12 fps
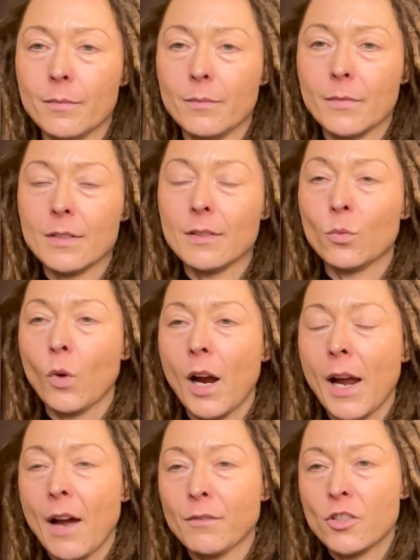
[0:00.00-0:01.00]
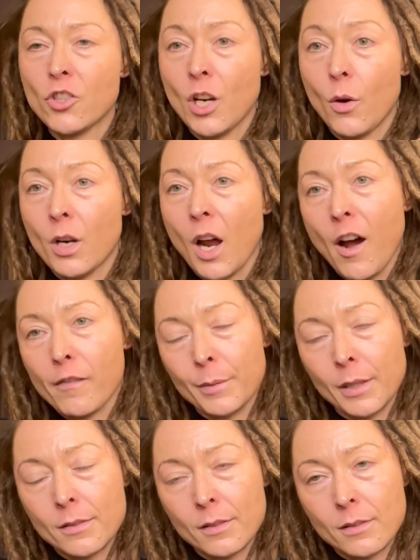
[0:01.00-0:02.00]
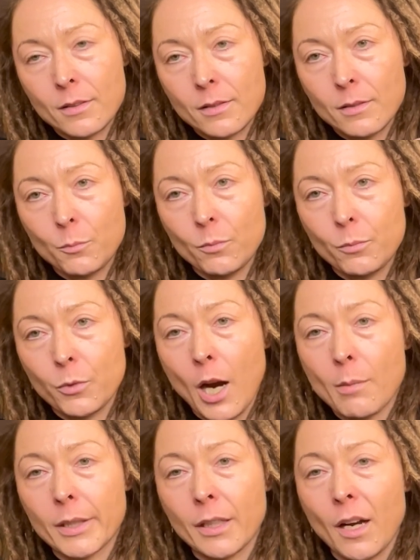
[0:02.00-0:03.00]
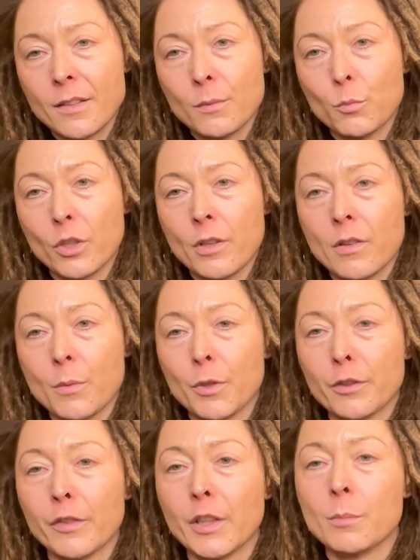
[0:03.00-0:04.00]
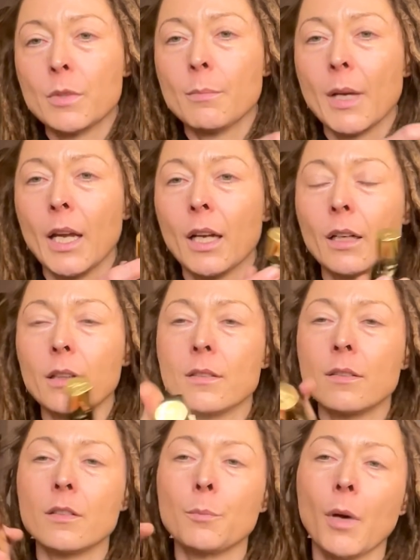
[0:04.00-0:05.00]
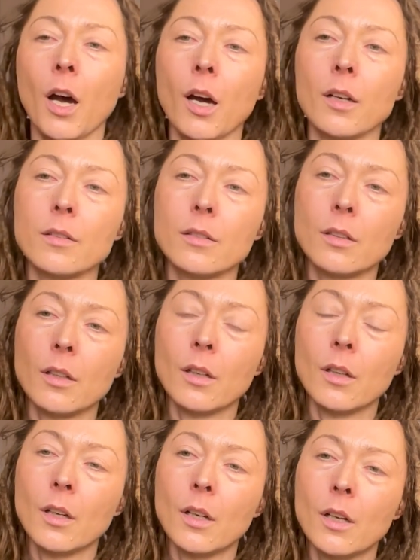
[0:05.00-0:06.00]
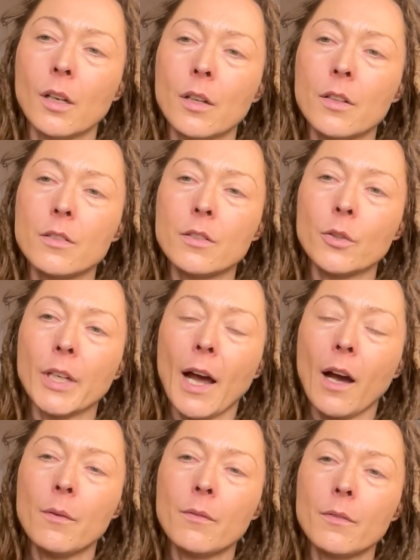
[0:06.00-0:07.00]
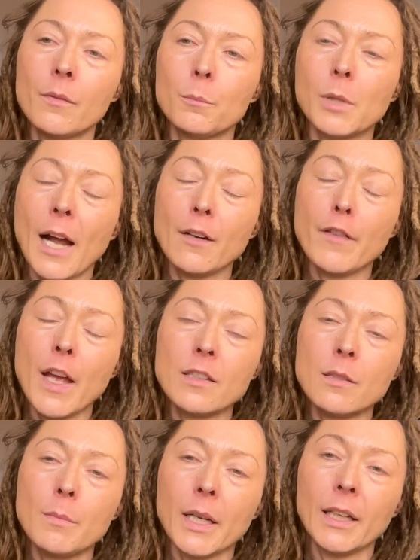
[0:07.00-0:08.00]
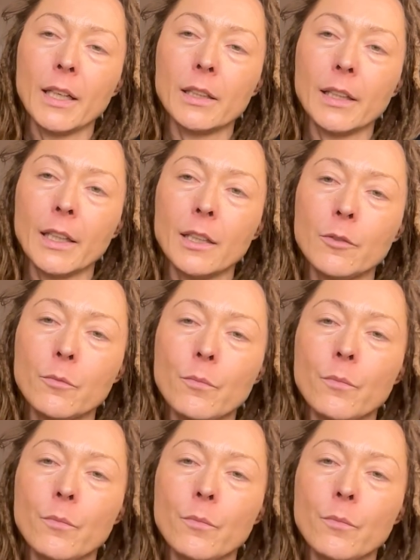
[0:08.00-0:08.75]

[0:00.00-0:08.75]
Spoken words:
This is why I have to show it off, because it's probably cost more than the perfume to make, is this box. So yeah, Black Phantom by Kilian.